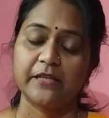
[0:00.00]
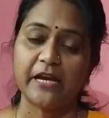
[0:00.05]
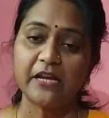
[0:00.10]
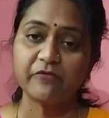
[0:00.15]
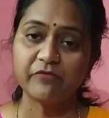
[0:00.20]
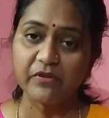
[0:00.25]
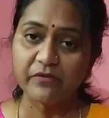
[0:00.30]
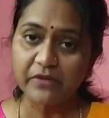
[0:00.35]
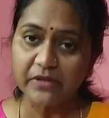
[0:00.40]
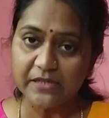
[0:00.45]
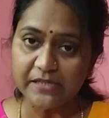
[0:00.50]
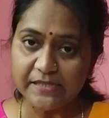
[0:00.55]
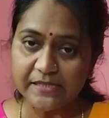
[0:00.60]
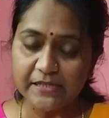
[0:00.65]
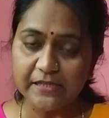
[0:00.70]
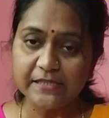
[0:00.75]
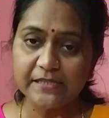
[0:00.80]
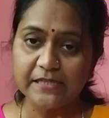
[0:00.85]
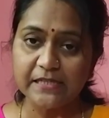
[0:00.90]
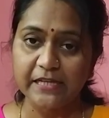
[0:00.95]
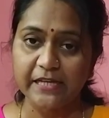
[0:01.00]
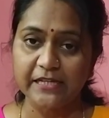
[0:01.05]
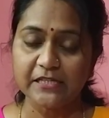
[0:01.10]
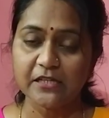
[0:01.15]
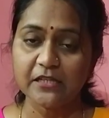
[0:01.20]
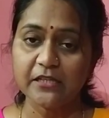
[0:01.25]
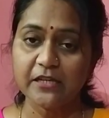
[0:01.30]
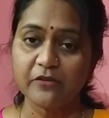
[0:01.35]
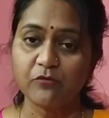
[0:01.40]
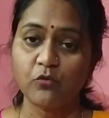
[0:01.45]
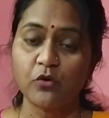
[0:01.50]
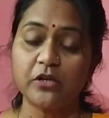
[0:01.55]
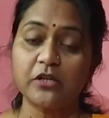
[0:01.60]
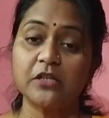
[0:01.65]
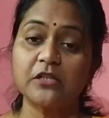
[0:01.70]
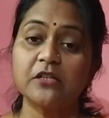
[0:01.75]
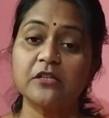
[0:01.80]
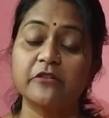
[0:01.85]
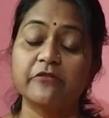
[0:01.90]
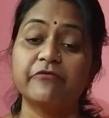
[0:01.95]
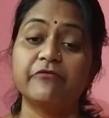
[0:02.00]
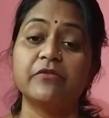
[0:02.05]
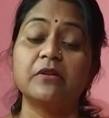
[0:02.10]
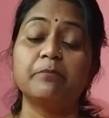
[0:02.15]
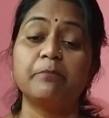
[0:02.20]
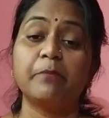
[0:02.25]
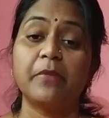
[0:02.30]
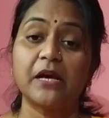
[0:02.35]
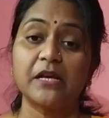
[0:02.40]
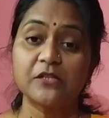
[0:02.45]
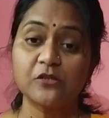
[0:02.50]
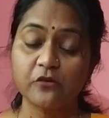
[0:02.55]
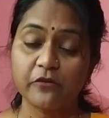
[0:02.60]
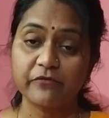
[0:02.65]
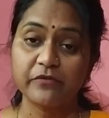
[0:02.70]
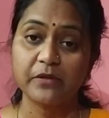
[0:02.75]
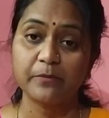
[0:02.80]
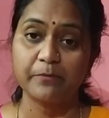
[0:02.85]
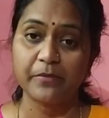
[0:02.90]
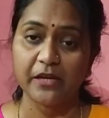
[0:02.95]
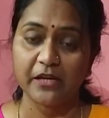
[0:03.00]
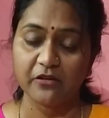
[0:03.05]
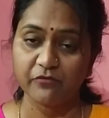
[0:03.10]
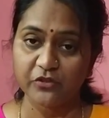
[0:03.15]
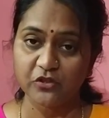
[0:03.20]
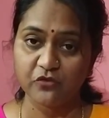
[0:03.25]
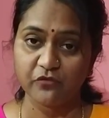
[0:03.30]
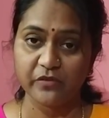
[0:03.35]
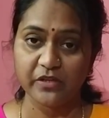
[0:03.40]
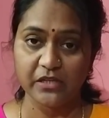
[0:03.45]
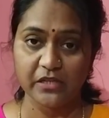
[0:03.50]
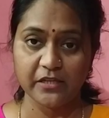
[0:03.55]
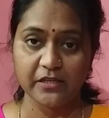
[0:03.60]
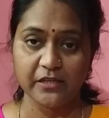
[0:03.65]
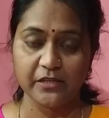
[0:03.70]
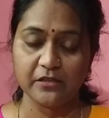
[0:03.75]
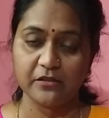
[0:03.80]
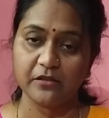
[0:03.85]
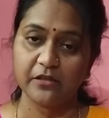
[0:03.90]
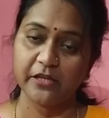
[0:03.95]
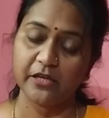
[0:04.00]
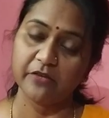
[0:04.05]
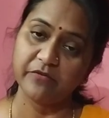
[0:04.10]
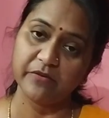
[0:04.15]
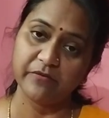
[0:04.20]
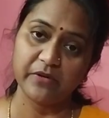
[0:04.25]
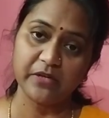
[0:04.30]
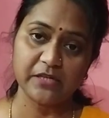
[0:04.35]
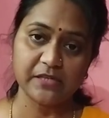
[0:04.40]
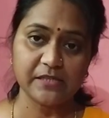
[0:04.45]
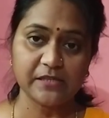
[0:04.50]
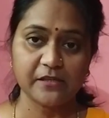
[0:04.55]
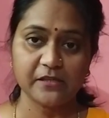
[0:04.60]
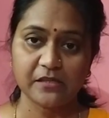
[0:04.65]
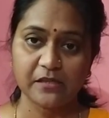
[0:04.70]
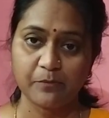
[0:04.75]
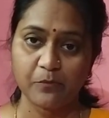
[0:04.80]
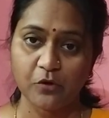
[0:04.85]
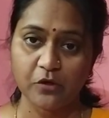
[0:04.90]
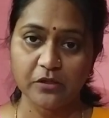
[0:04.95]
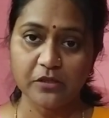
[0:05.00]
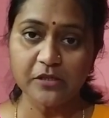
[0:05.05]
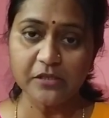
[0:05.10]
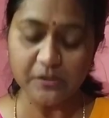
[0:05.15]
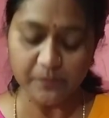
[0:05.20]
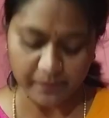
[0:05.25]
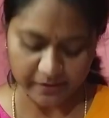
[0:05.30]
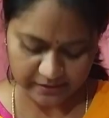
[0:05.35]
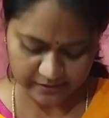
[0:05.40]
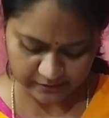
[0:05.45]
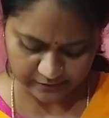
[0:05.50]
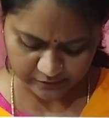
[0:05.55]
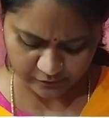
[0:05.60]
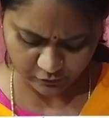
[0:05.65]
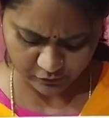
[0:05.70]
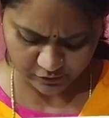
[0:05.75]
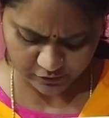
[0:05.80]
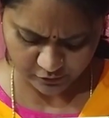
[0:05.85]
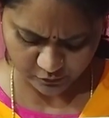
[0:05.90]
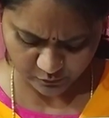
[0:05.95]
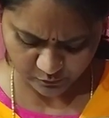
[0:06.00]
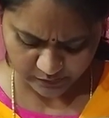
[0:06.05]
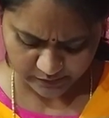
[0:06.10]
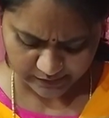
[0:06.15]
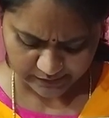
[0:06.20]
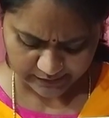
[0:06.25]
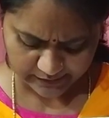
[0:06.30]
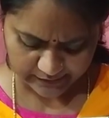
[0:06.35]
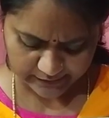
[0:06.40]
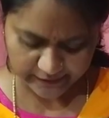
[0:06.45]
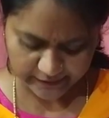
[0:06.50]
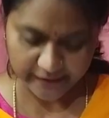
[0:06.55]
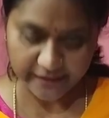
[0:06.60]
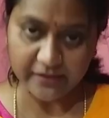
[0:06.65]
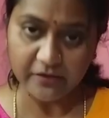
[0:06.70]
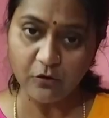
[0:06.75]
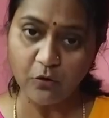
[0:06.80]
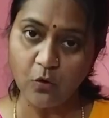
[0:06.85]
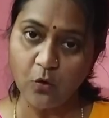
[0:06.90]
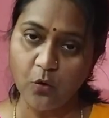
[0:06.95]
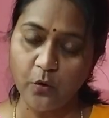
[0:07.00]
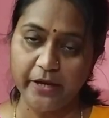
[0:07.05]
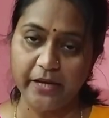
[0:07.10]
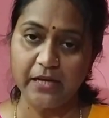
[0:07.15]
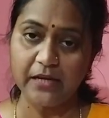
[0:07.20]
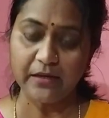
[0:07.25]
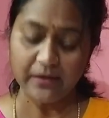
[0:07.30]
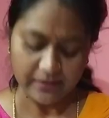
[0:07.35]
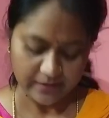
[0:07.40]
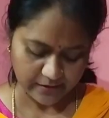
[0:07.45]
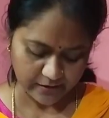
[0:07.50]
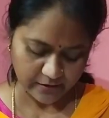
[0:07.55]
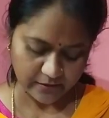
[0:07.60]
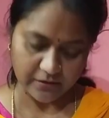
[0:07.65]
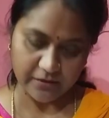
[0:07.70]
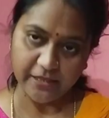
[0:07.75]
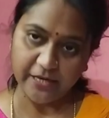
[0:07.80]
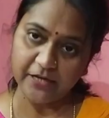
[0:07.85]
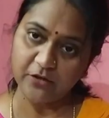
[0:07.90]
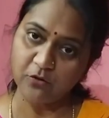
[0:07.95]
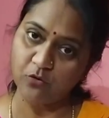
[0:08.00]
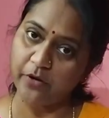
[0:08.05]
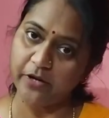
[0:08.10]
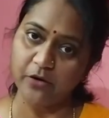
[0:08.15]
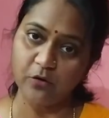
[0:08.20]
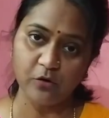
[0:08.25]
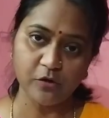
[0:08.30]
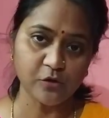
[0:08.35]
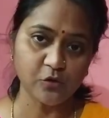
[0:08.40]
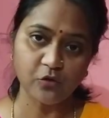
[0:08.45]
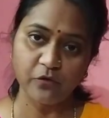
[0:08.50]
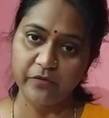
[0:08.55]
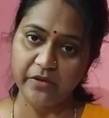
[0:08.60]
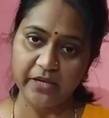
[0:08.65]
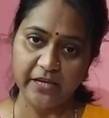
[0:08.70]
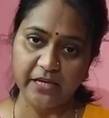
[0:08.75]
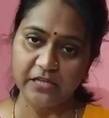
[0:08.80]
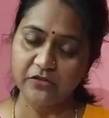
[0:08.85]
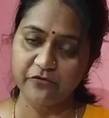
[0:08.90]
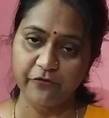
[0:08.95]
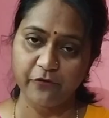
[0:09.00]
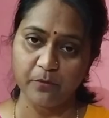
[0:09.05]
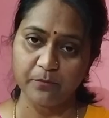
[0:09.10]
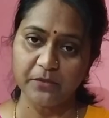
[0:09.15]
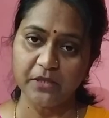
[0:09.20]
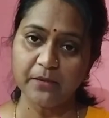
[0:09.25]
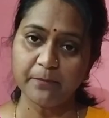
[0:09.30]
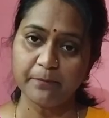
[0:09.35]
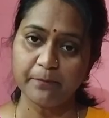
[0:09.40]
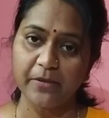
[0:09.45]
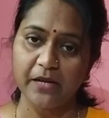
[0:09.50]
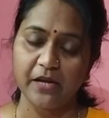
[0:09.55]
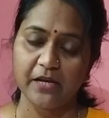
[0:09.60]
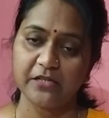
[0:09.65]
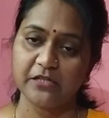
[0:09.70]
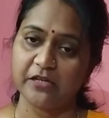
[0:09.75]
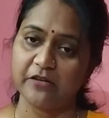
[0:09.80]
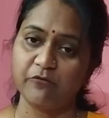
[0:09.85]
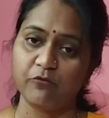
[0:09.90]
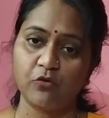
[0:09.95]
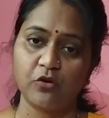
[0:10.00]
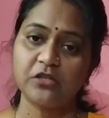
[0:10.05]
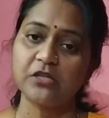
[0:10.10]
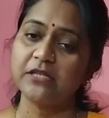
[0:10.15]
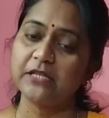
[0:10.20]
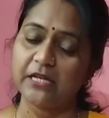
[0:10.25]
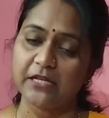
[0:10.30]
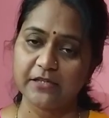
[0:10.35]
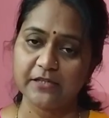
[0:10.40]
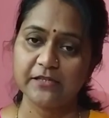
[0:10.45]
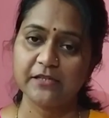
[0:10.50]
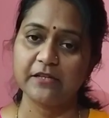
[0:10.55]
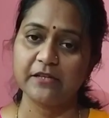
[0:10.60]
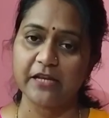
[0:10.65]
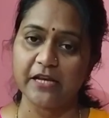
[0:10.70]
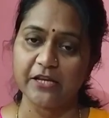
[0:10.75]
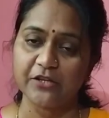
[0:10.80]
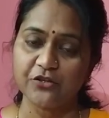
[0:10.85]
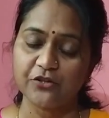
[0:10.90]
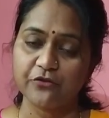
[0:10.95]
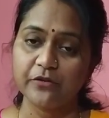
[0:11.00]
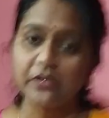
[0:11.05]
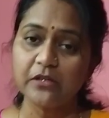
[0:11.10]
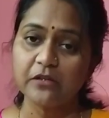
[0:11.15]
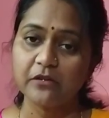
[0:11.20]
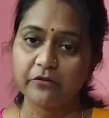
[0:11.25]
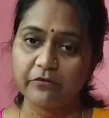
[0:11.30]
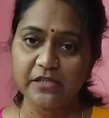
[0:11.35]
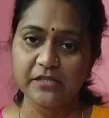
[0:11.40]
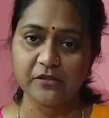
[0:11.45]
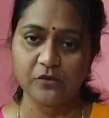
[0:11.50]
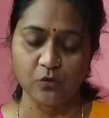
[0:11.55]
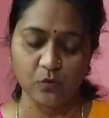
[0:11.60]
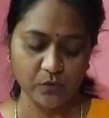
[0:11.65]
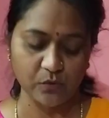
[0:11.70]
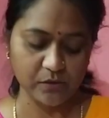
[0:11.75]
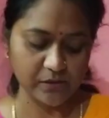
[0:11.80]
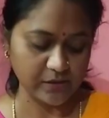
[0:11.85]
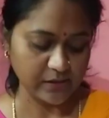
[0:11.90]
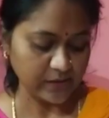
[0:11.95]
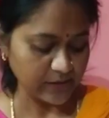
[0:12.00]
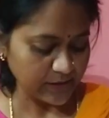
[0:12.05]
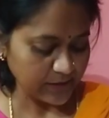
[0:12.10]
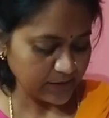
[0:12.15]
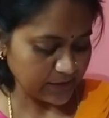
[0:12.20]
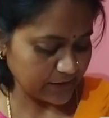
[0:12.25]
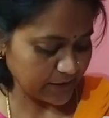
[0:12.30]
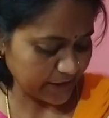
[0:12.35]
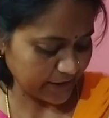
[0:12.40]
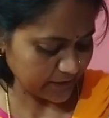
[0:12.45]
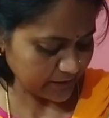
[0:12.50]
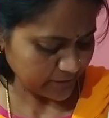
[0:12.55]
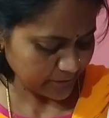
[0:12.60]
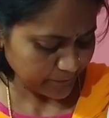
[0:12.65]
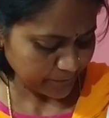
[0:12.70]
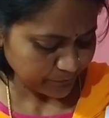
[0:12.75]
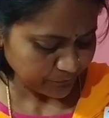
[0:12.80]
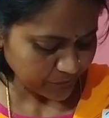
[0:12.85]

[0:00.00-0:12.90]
That we will discuss later, that what are the different parts of the plant which we eat. There we will discuss about the spices also. Then oil, that oil also we get from the plant, and water, that is a natural resource. Then